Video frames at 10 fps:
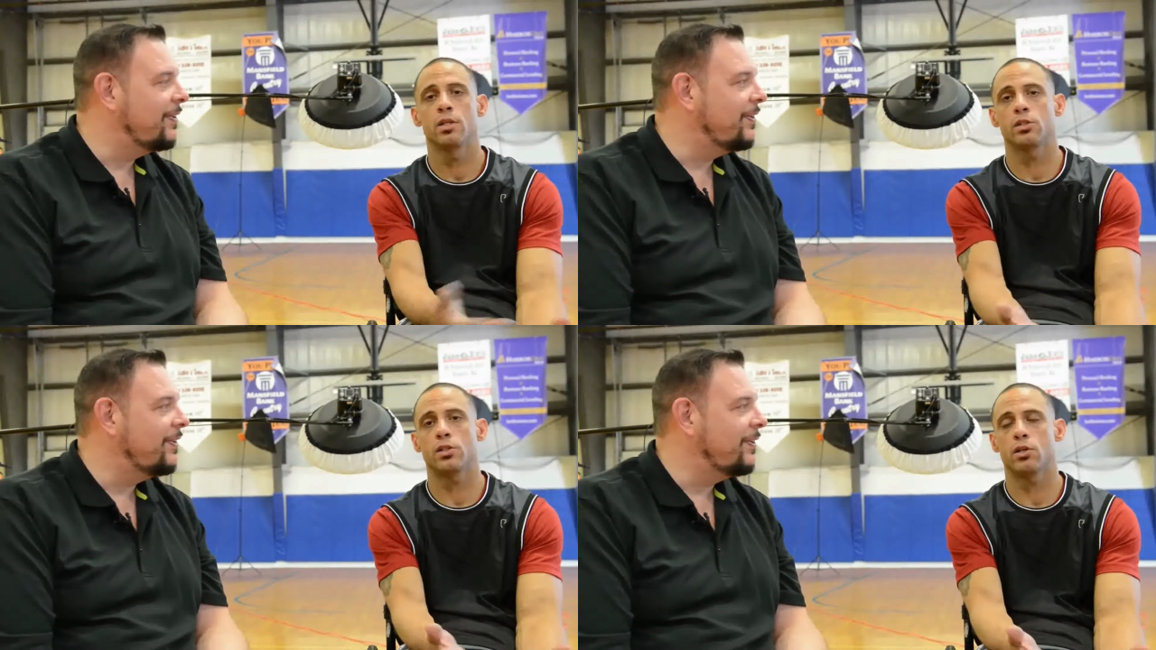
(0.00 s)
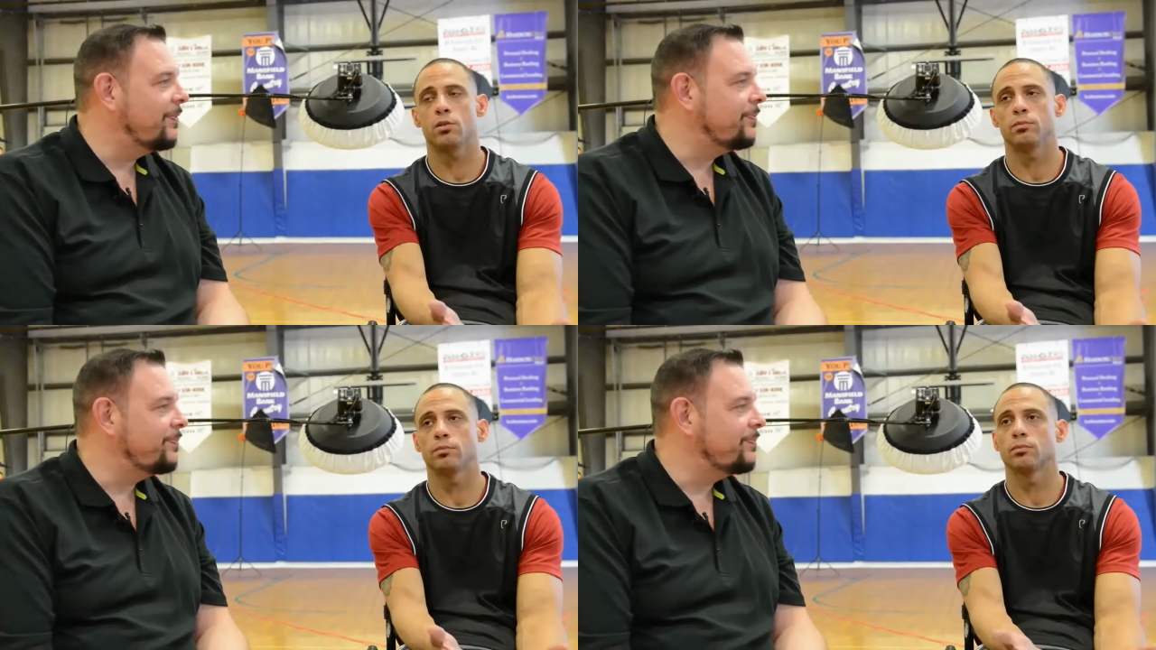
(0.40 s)
Speaker 1: So,
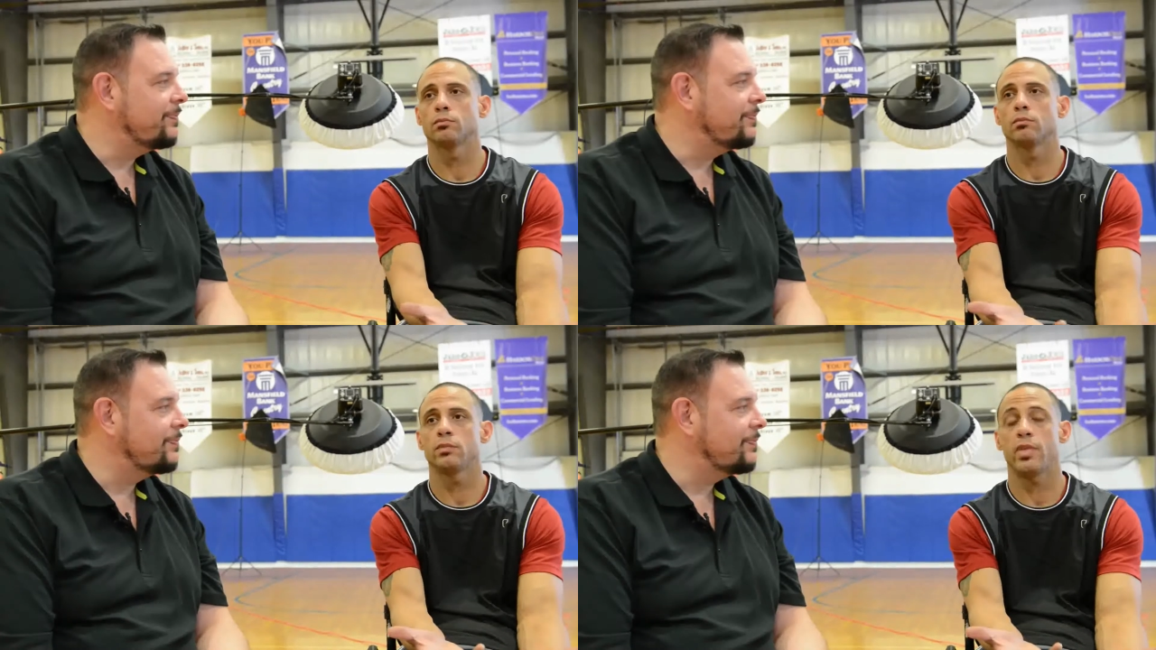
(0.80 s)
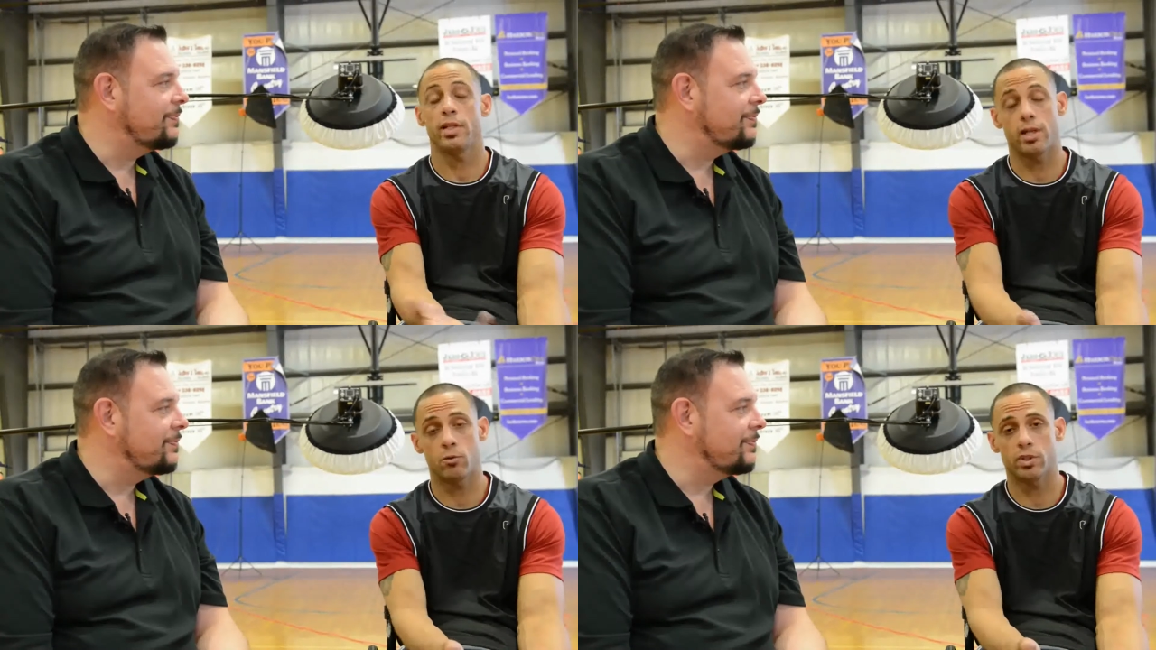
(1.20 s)

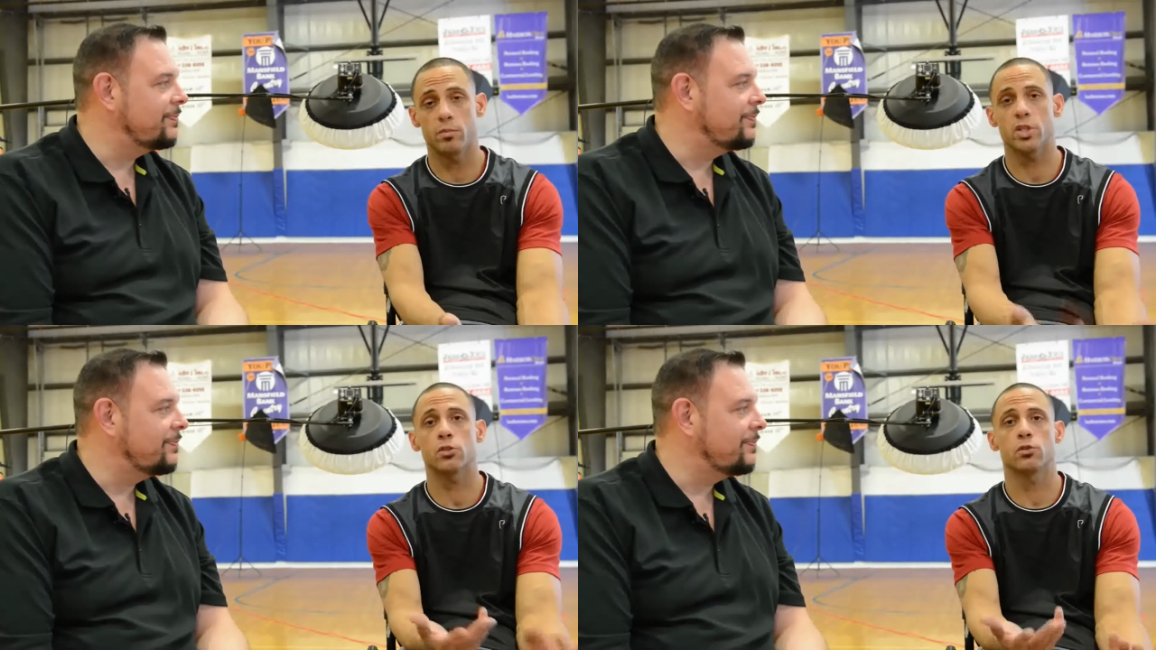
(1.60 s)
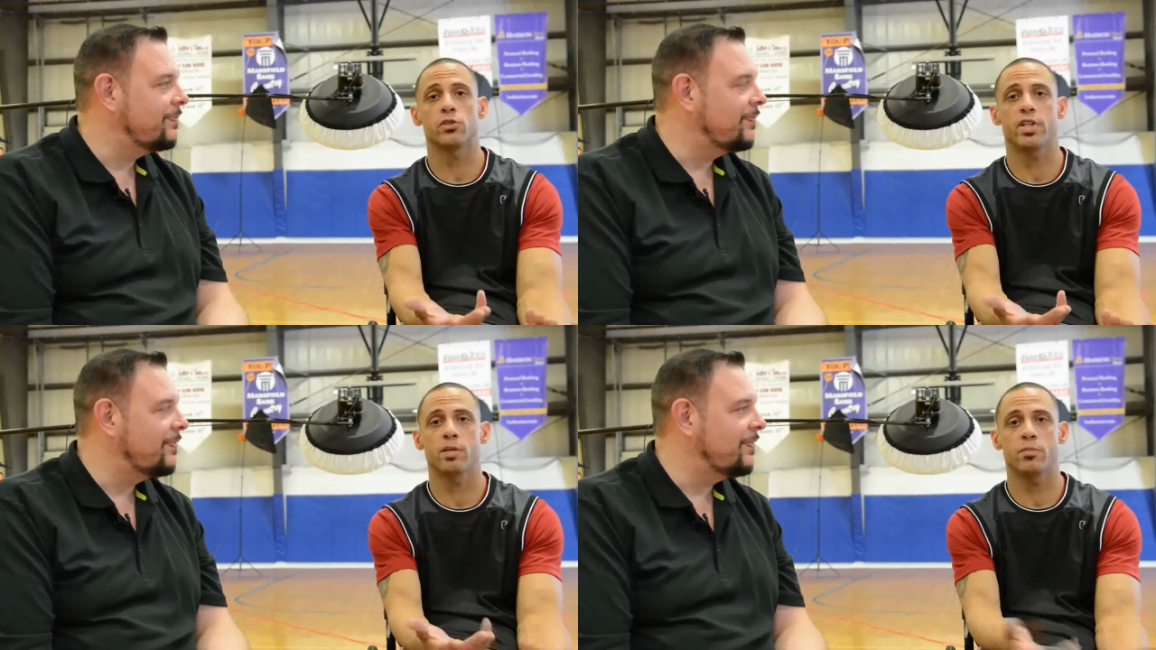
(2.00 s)
and they won the middle school
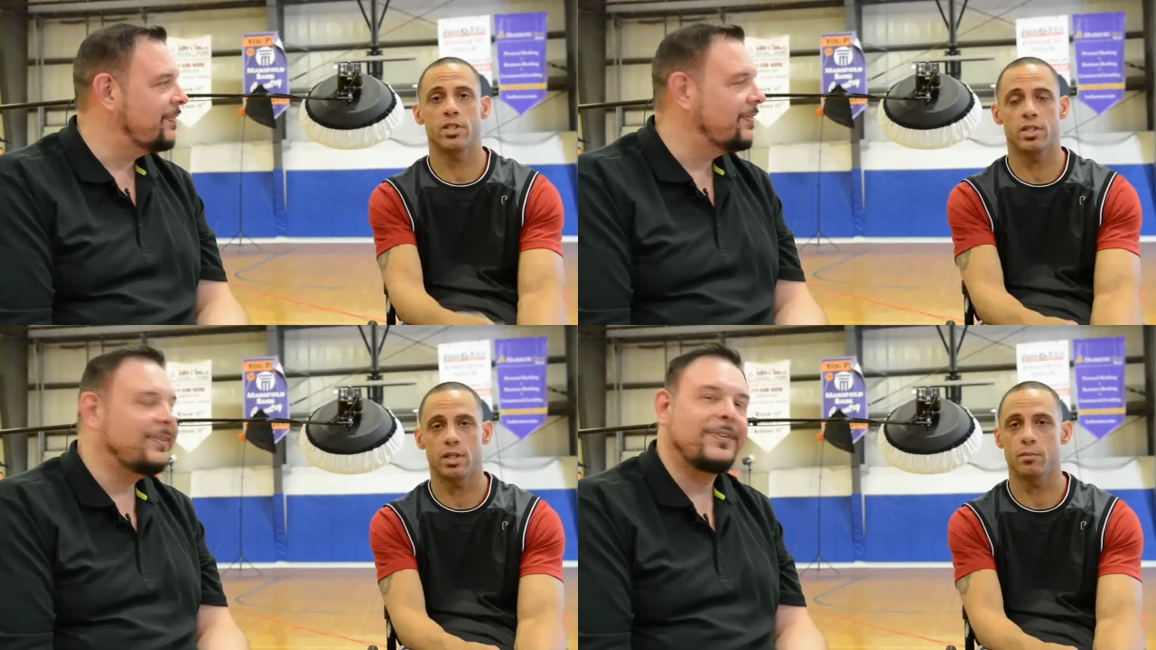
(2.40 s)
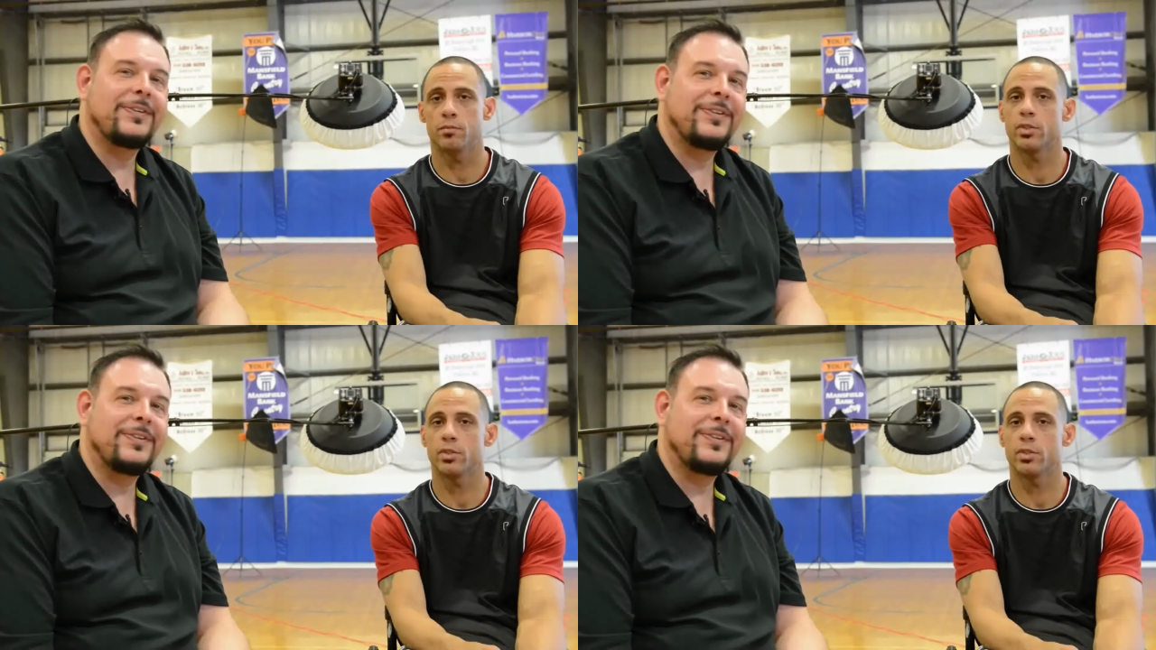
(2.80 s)
championship.